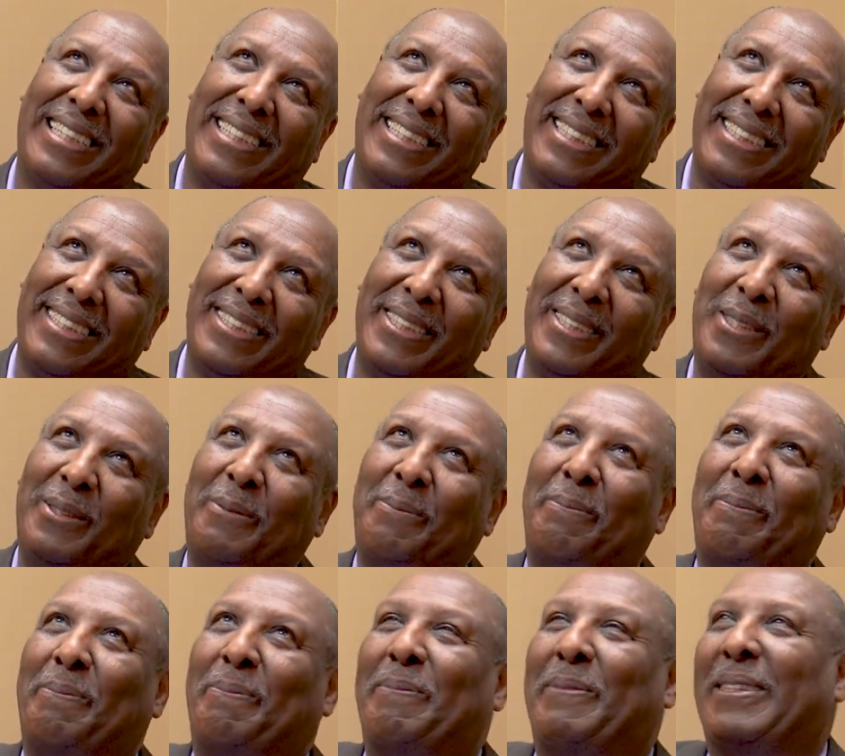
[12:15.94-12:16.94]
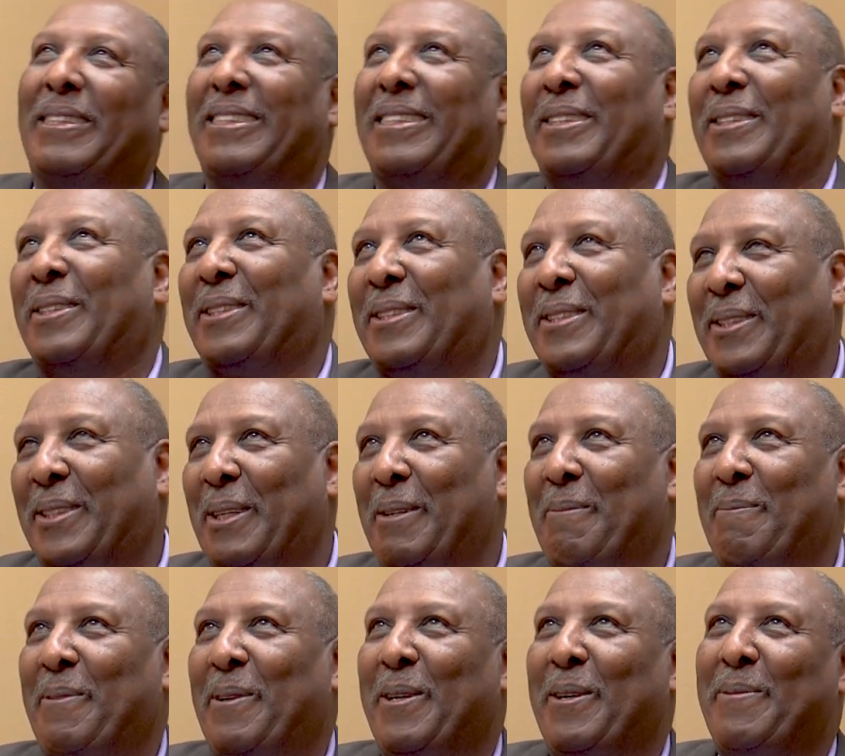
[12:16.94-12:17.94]
a little on the
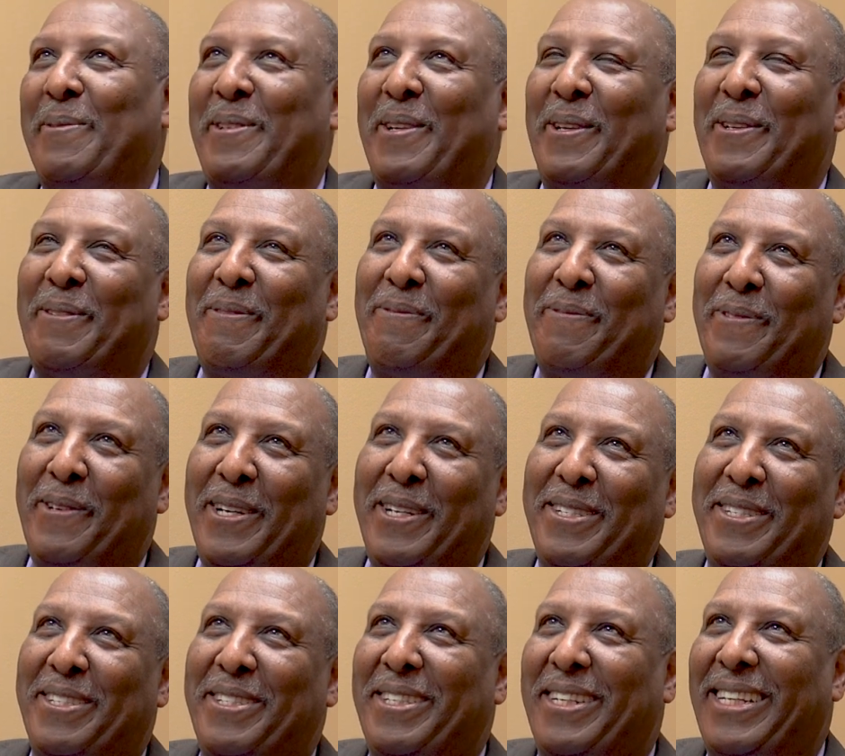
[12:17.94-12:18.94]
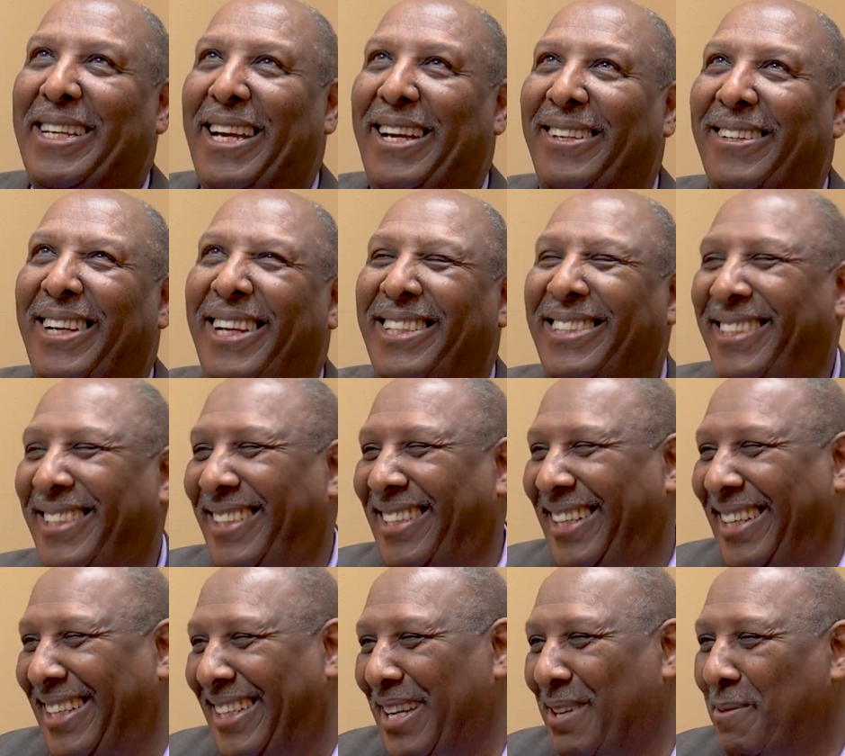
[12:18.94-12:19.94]
suburbs, on the fringe of Chicago. I said,
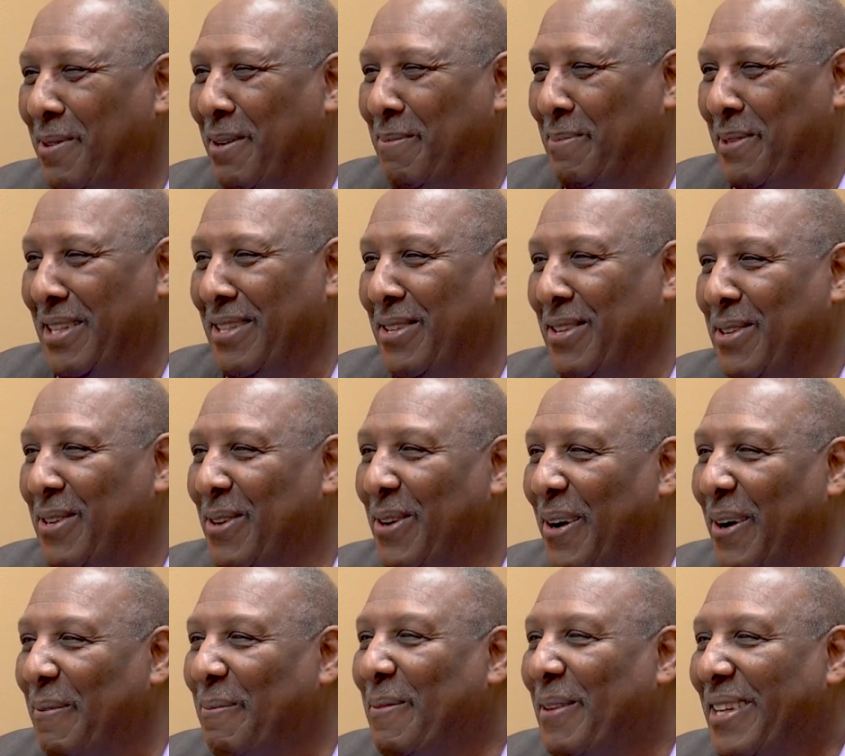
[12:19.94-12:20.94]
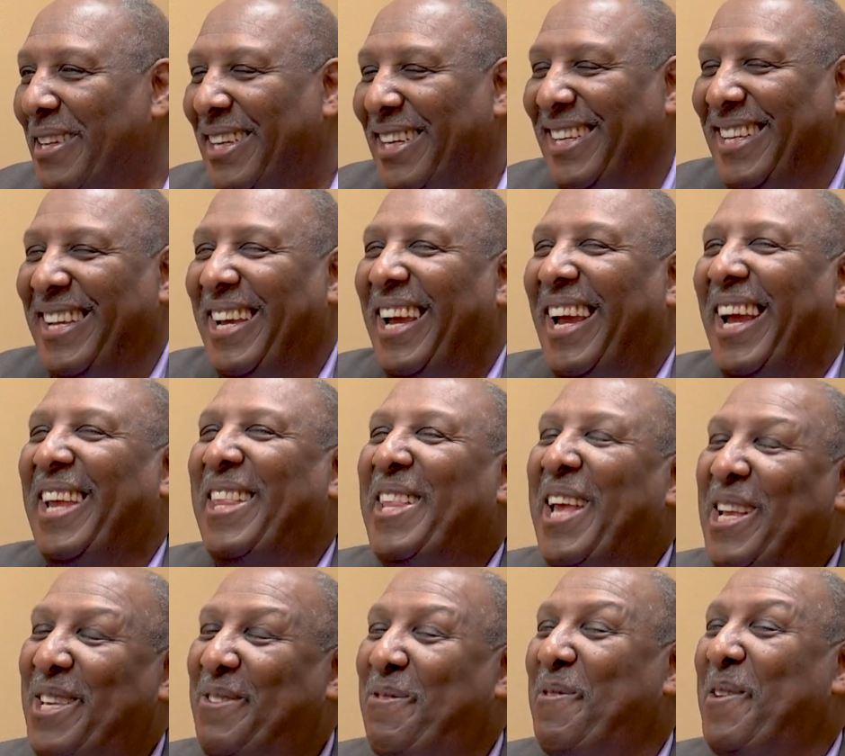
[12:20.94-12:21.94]
heck, I want to be in New York. And
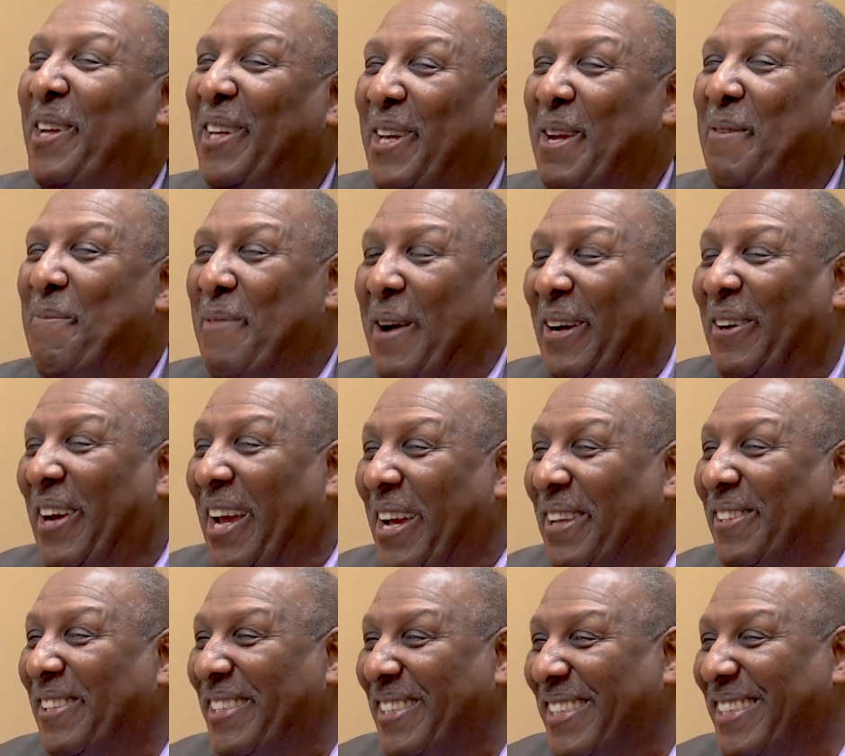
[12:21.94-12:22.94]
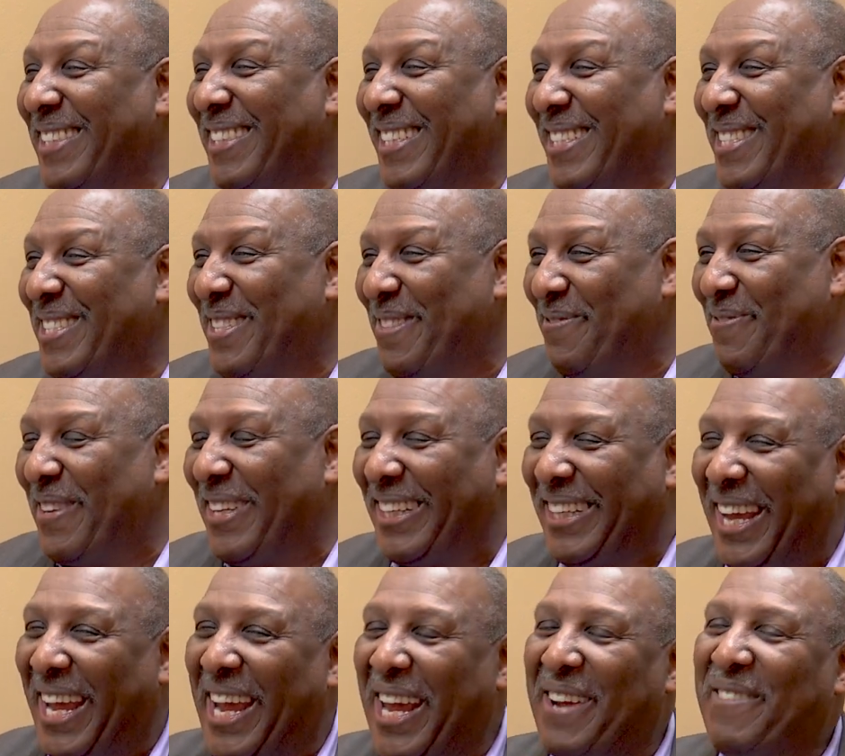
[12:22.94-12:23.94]
that's really about how the decision
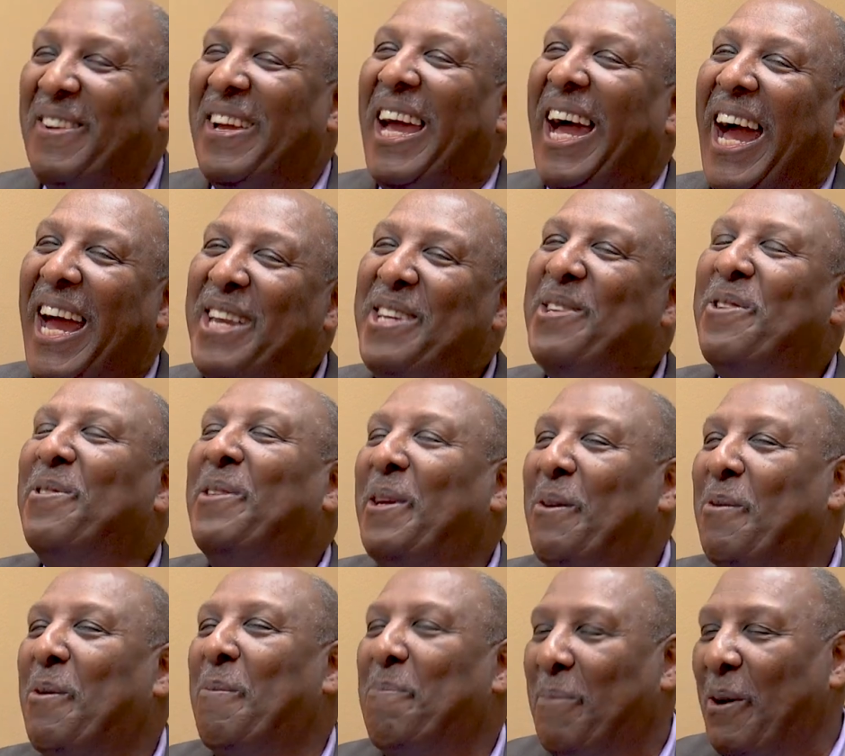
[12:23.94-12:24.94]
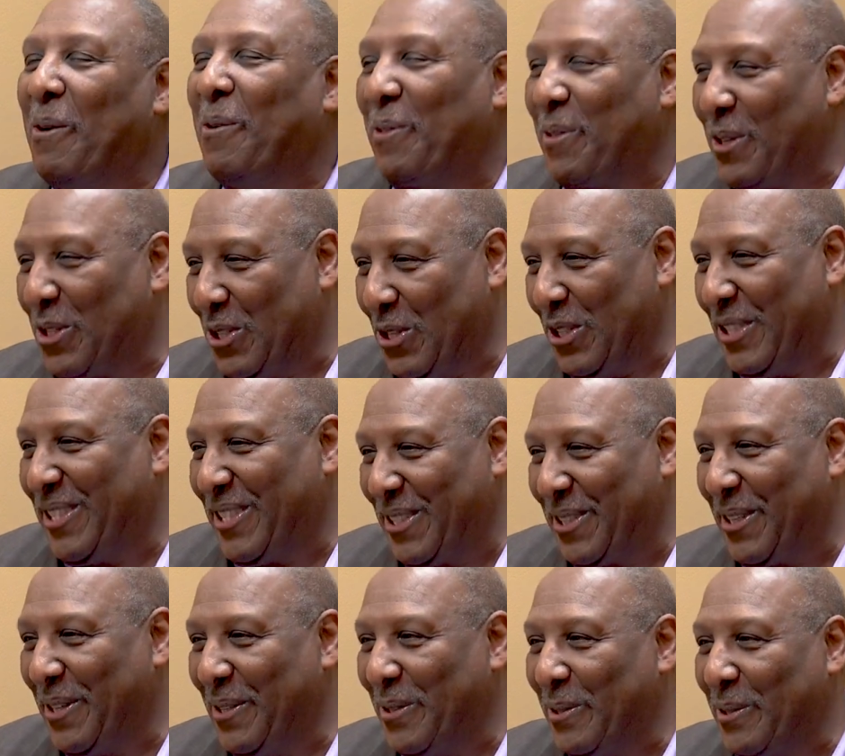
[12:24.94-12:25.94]
became. Right. I knew they were both good
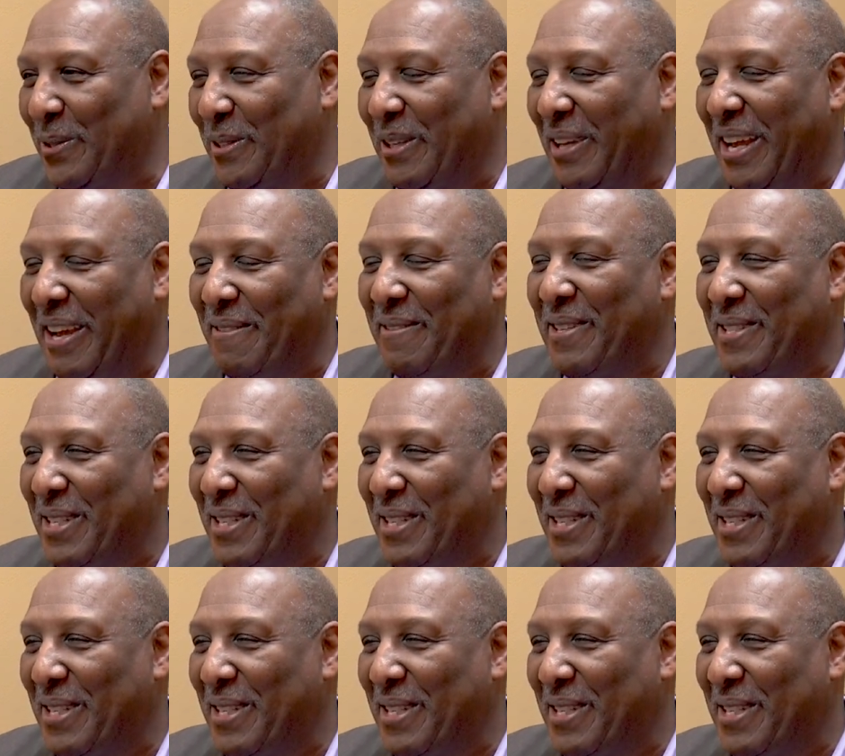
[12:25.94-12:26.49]
schools, having